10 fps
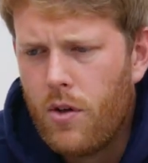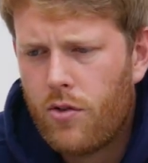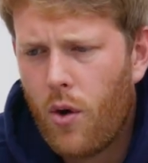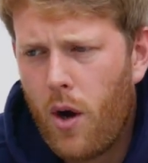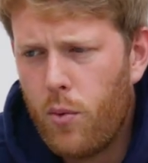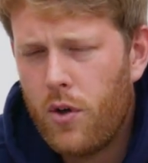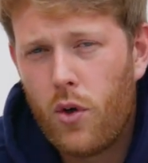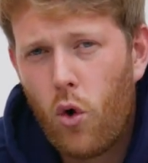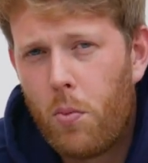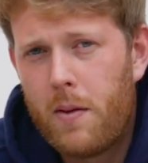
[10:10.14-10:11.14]
So I wouldn't
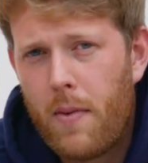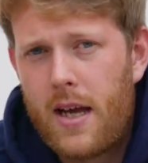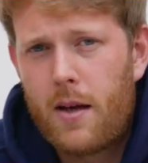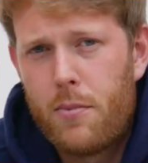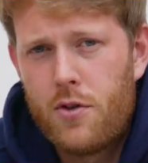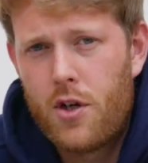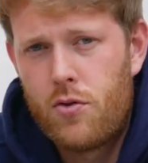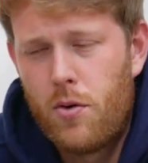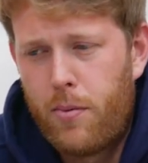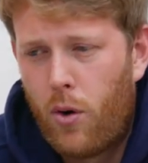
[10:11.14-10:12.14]
normally make a
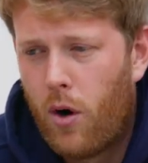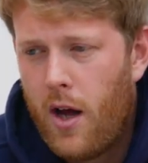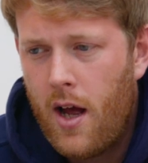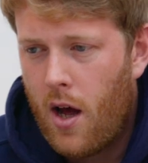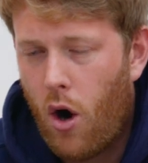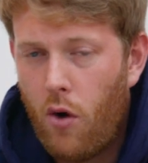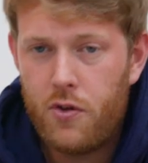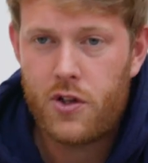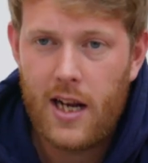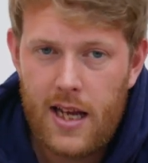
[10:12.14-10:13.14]
position report.
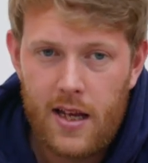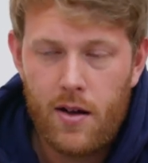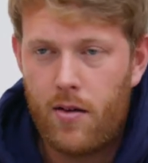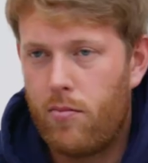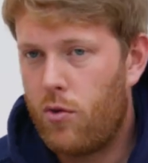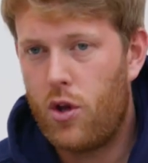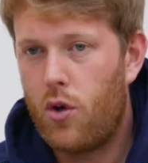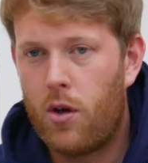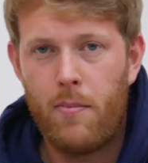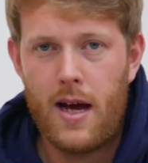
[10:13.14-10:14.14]
Obviously, you
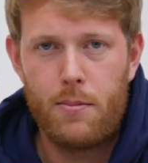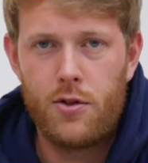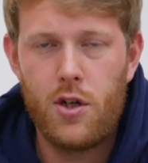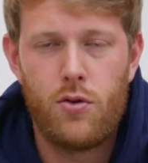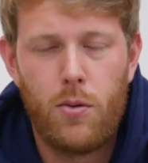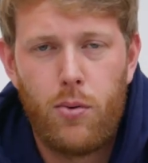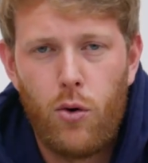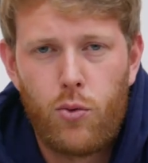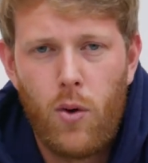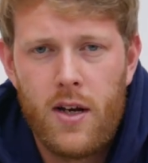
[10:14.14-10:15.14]
can make position
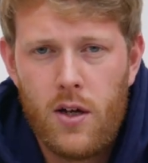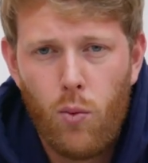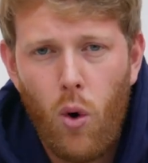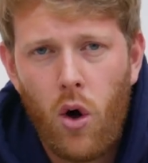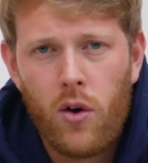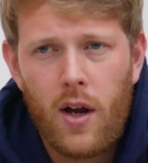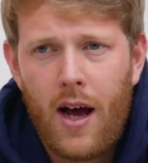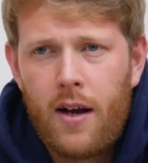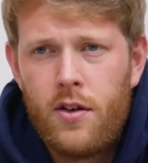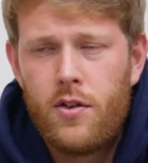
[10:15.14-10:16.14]
reports when you want,
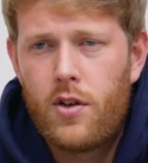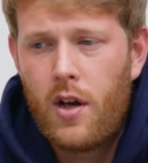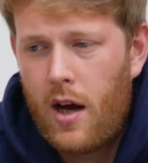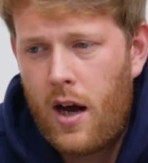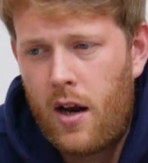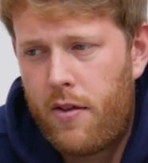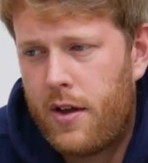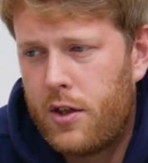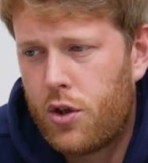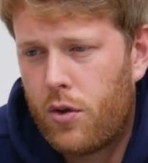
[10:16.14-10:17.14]
and I
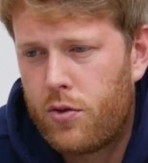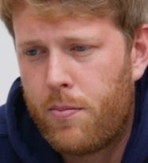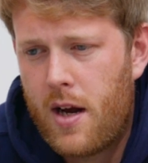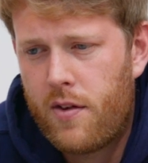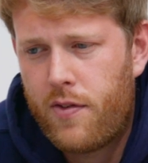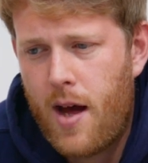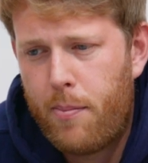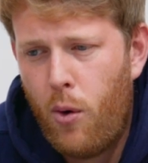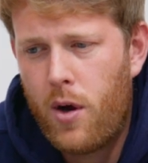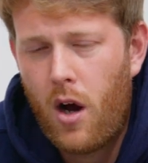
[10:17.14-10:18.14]
think John's made a fair
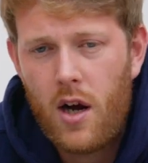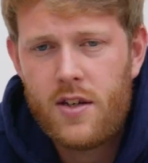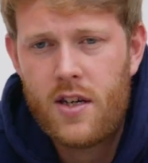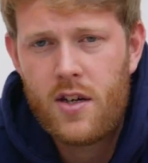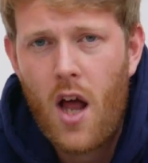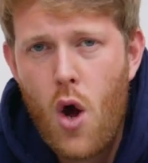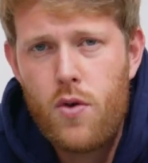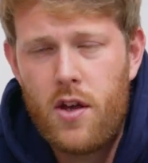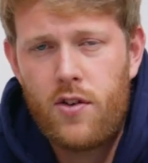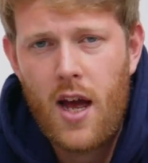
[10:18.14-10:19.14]
point. I did know
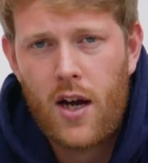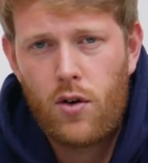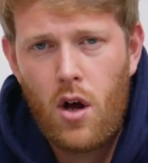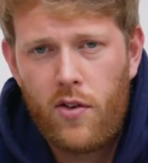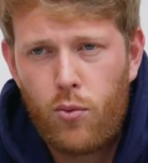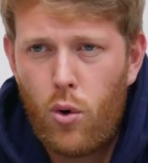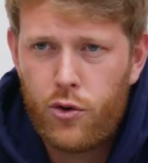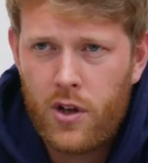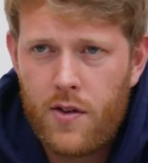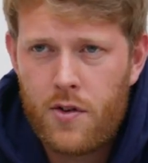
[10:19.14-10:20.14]
this aircraft
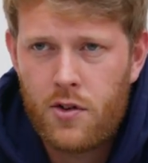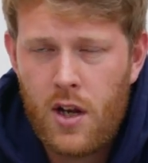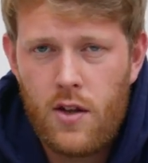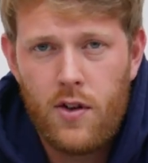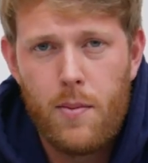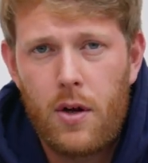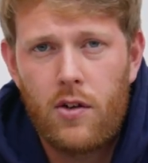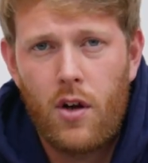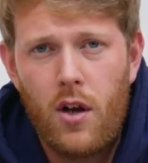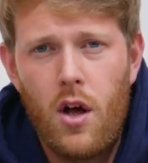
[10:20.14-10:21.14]
was in the vicinity
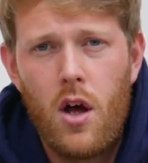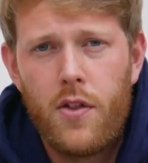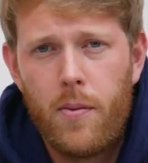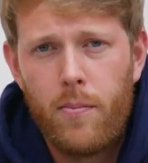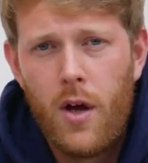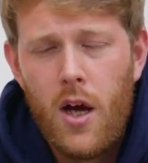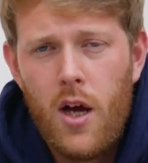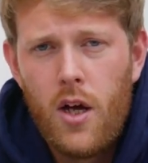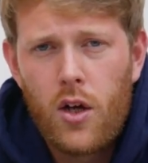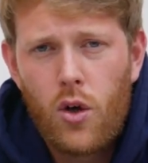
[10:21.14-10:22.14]
because I'd heard them
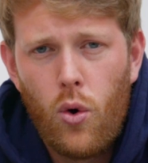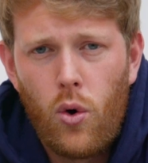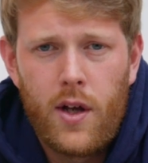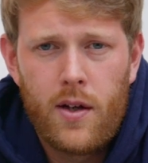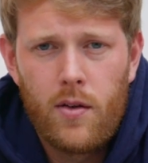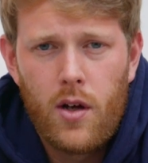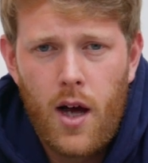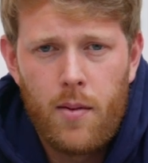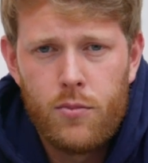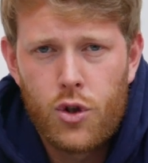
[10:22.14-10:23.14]
calling,
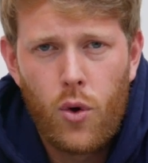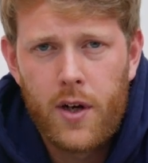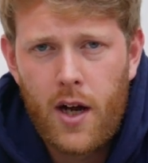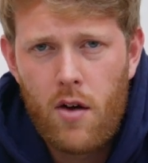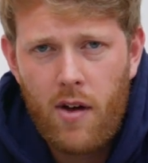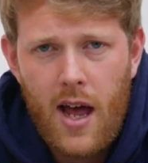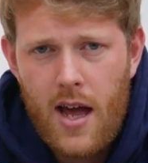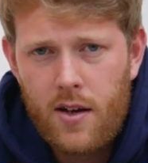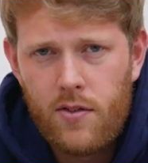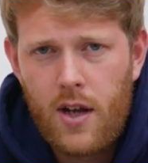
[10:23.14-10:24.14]
joining
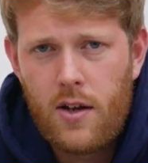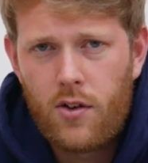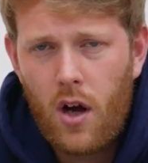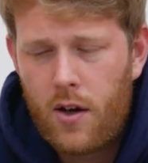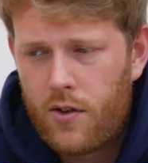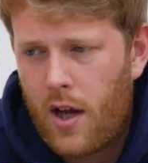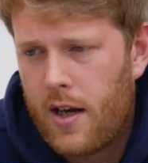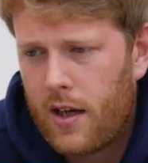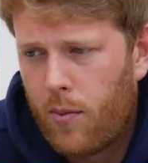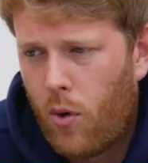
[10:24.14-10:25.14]
overhead and dead side
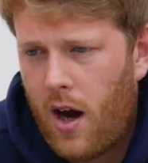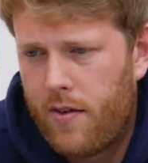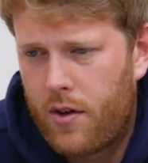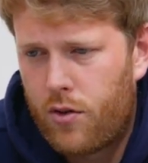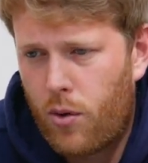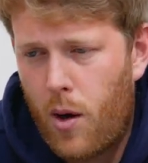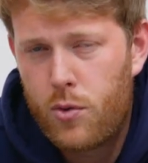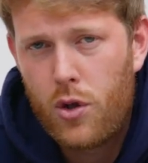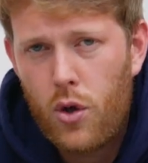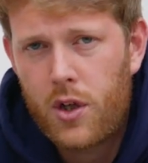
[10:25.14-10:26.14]
descending and what have you. So I
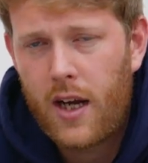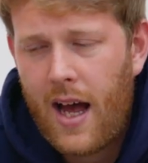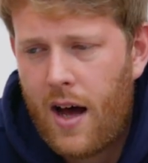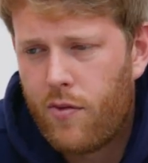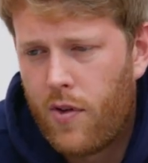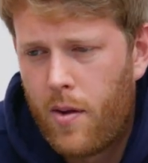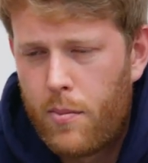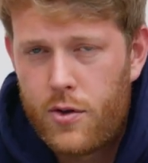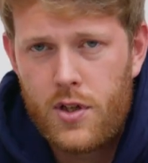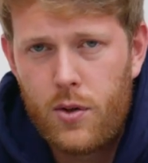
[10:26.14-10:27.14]
was looking out for them,
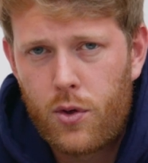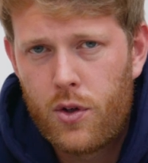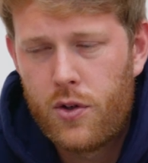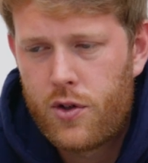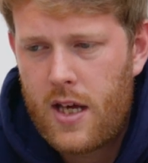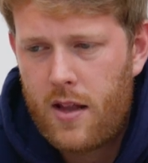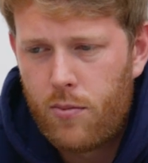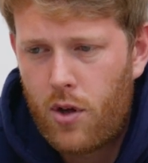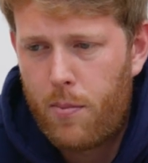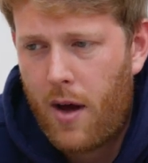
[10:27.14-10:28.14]
but still couldn't see them.
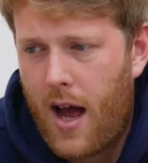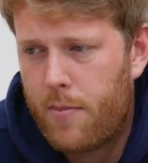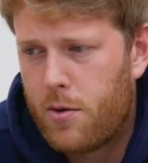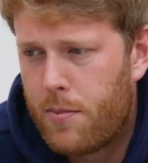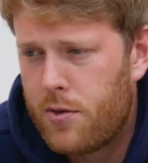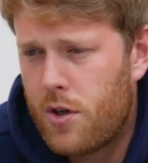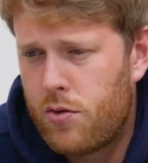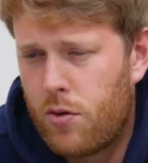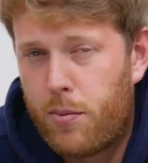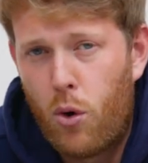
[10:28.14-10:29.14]
So perhaps a
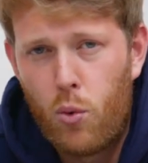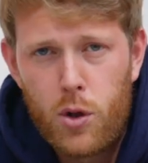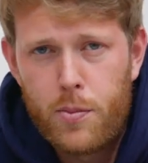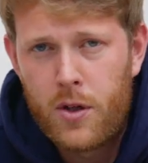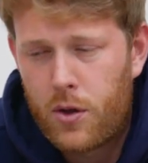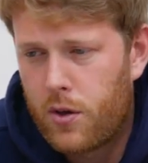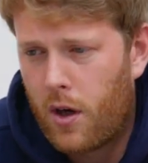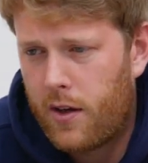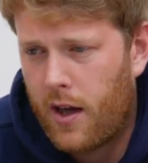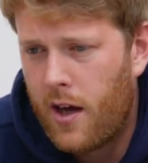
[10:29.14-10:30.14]
position report would have been a good
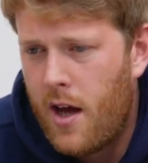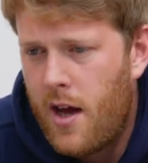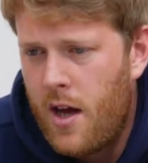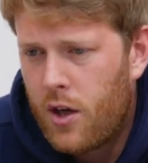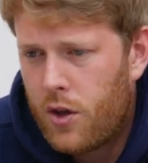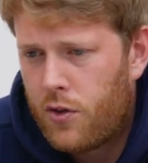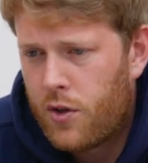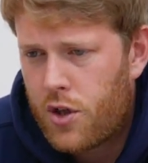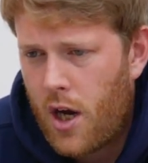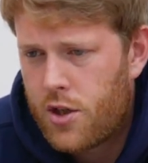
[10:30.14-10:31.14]
idea. Good
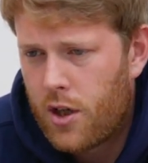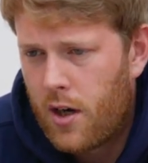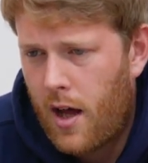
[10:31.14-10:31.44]
suggestion.